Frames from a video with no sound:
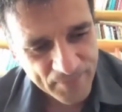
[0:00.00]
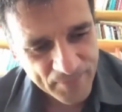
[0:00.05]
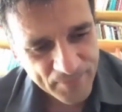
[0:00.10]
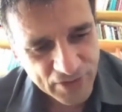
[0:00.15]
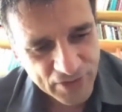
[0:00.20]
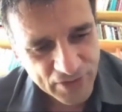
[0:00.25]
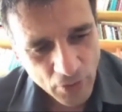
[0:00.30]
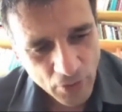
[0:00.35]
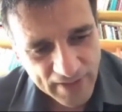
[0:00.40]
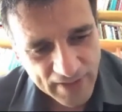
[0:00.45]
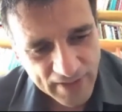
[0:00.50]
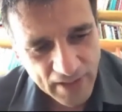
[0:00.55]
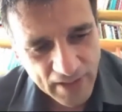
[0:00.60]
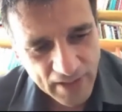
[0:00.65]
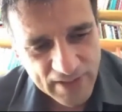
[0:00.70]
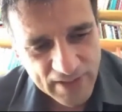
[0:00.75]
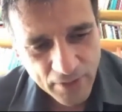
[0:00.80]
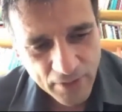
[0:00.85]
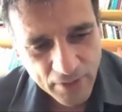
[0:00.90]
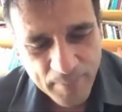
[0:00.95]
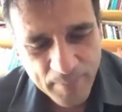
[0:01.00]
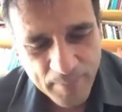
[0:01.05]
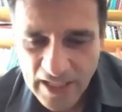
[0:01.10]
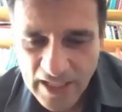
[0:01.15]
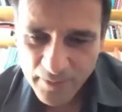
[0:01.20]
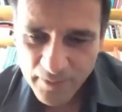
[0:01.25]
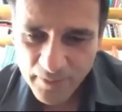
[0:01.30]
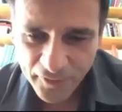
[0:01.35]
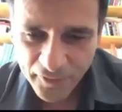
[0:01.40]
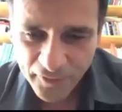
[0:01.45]
So there is a big
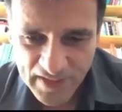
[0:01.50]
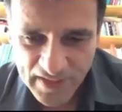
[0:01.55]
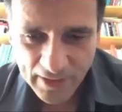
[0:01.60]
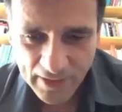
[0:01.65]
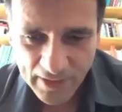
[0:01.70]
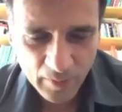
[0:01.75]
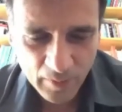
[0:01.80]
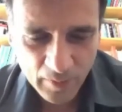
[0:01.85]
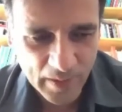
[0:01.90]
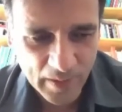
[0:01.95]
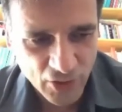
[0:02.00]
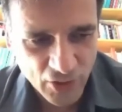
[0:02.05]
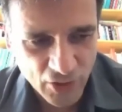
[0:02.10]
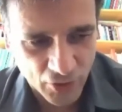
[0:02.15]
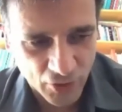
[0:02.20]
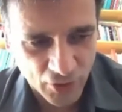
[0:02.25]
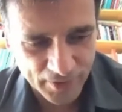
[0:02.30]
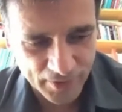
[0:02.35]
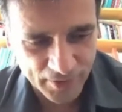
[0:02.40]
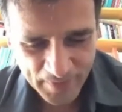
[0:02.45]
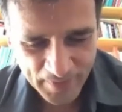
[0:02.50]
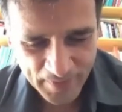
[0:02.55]
physical pleasure